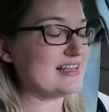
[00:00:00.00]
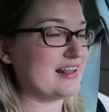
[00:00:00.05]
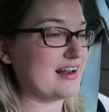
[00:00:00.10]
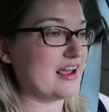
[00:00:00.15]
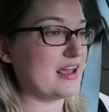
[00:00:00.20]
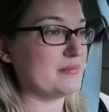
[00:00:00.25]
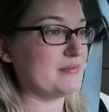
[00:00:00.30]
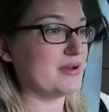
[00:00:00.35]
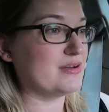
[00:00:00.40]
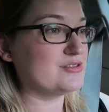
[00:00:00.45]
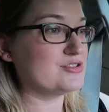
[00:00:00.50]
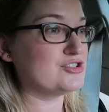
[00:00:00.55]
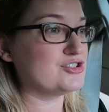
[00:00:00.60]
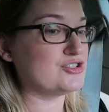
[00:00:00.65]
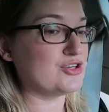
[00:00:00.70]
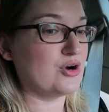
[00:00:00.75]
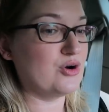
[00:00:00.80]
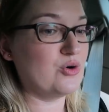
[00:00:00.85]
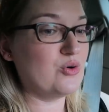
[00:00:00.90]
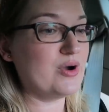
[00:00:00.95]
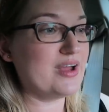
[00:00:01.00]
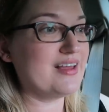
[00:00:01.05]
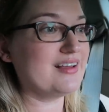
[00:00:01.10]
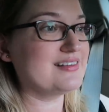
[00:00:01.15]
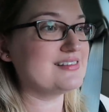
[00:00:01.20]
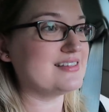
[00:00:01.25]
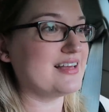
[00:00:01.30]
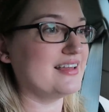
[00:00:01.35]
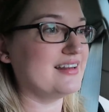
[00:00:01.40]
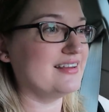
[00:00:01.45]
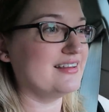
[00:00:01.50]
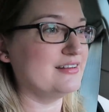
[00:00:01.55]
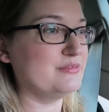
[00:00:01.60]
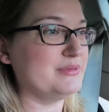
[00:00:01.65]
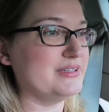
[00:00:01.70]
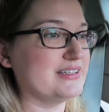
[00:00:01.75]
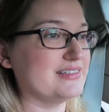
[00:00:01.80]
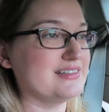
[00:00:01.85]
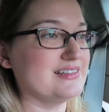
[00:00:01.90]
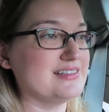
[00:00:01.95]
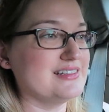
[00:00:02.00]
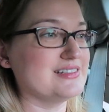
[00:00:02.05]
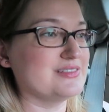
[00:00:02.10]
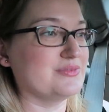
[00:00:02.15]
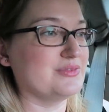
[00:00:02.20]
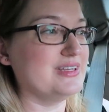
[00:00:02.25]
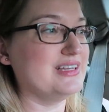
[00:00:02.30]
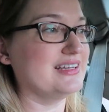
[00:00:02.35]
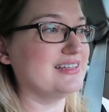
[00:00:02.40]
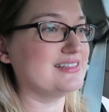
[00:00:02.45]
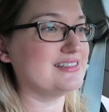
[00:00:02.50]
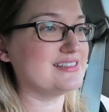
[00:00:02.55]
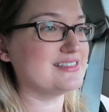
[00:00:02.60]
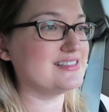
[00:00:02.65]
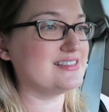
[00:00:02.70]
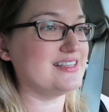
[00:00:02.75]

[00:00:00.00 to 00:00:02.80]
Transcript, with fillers: and I'm so excited because we get to